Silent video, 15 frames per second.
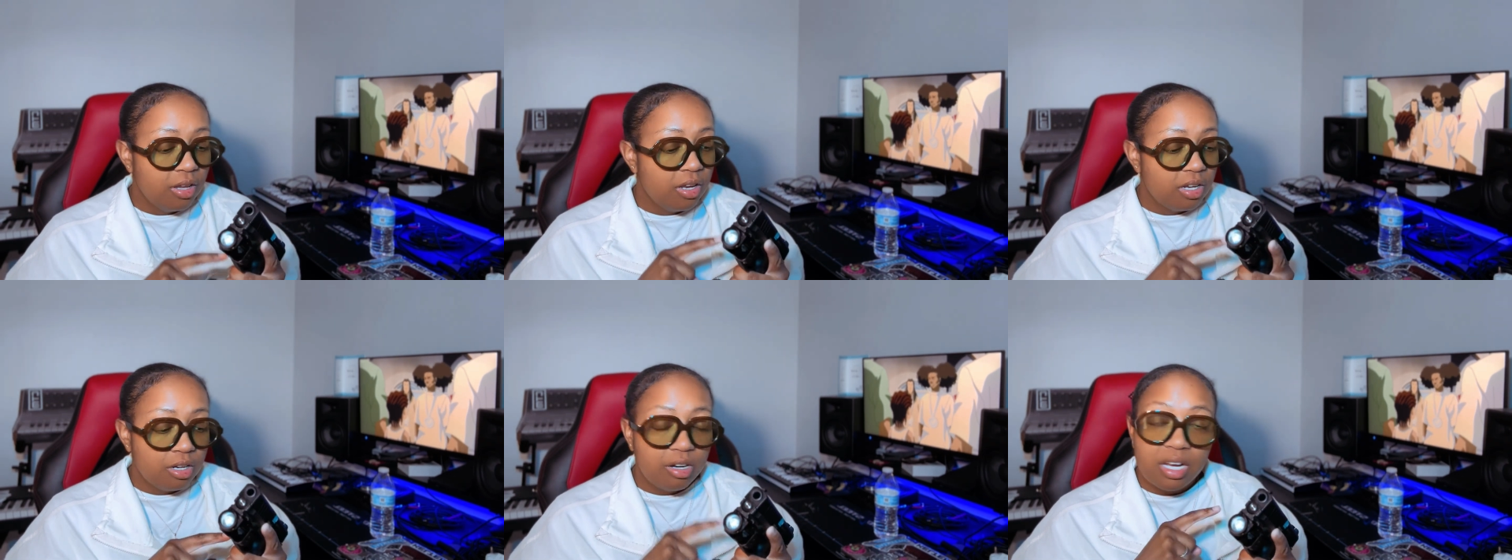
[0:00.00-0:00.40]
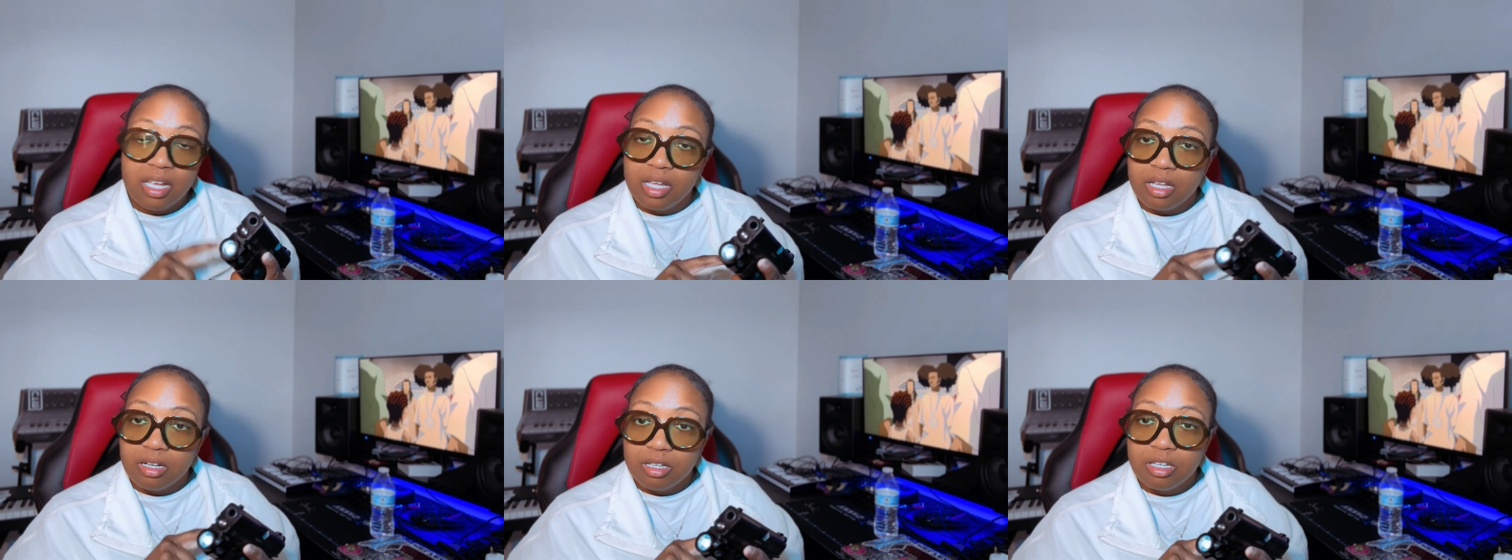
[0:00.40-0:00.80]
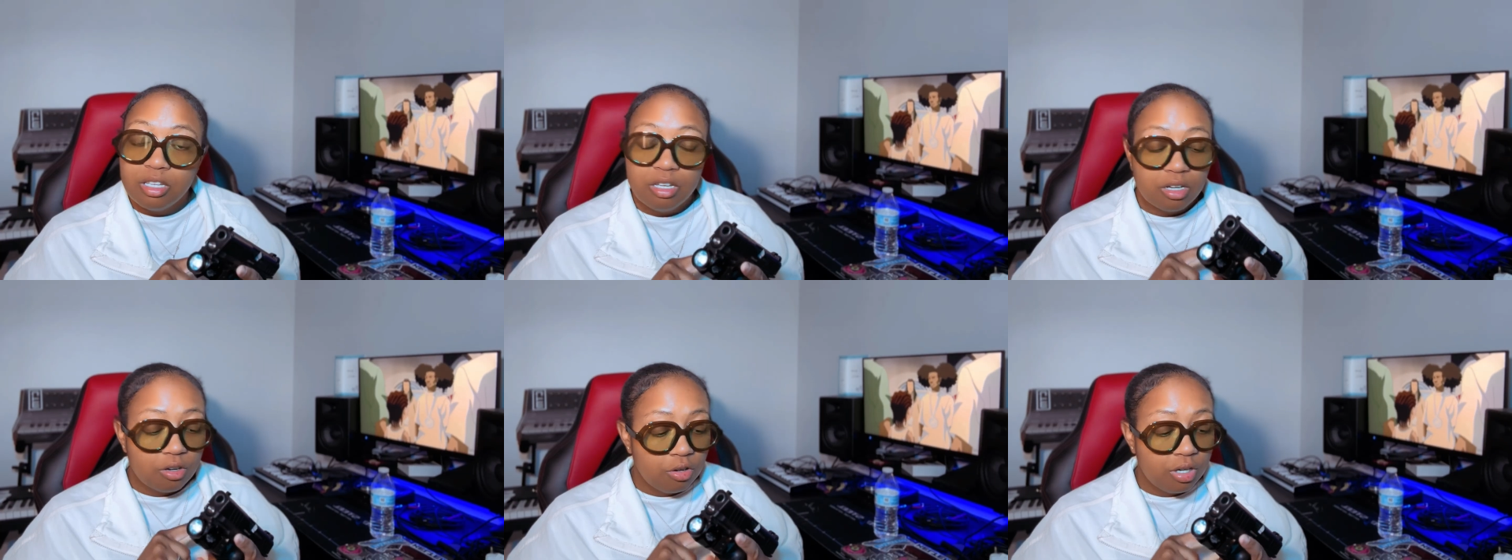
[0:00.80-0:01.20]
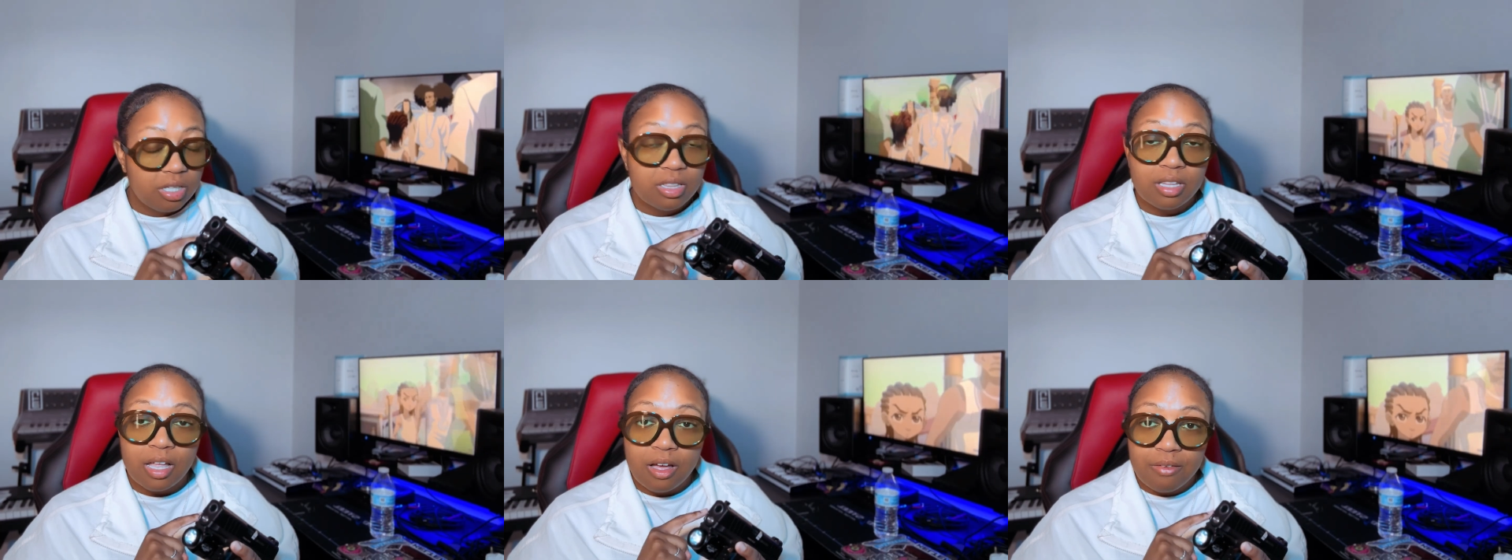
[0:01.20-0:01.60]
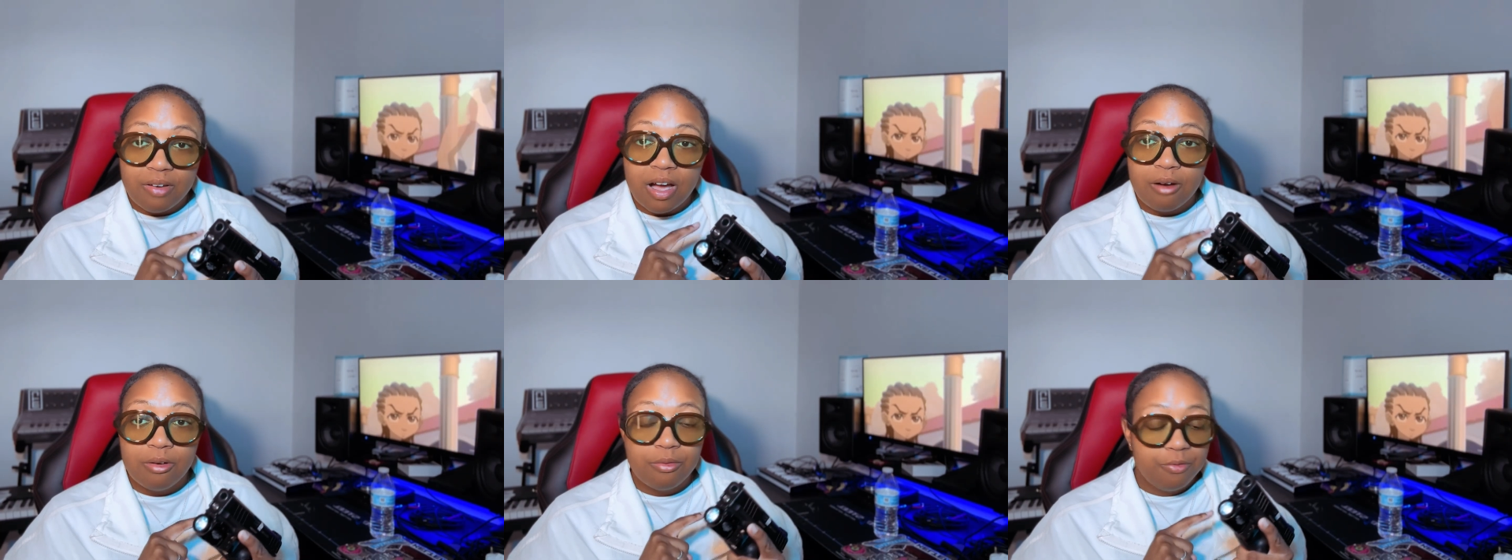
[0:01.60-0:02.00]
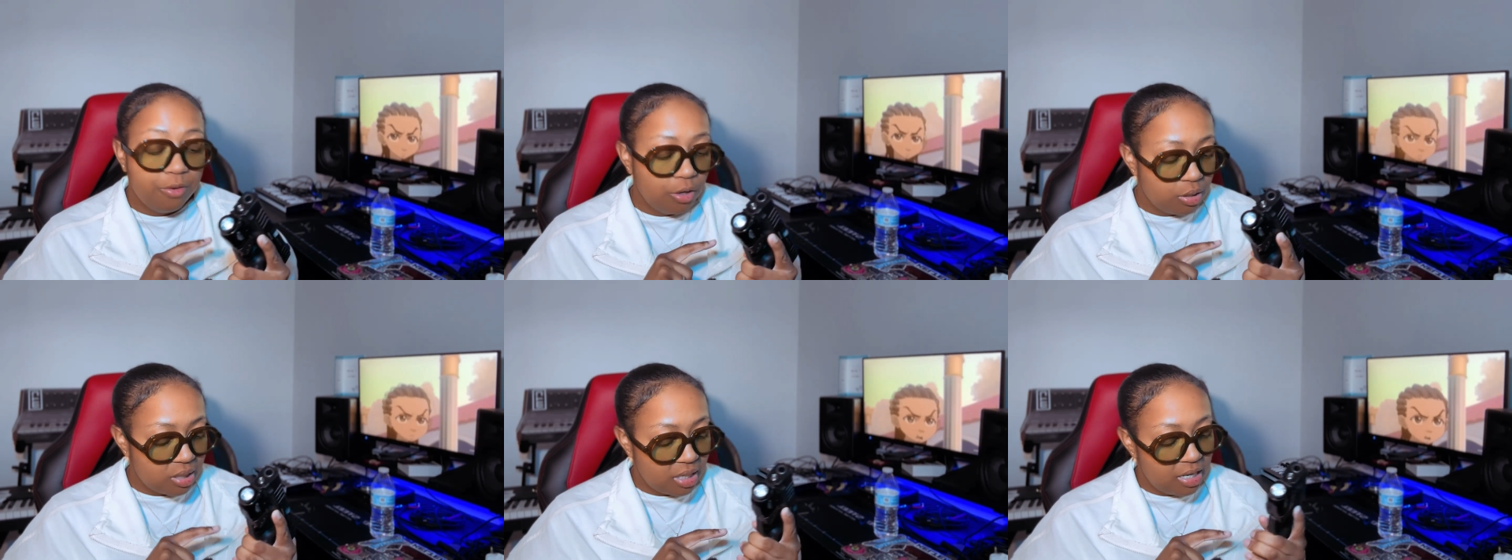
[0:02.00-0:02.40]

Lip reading: in your hand. You're gonna love how it feels.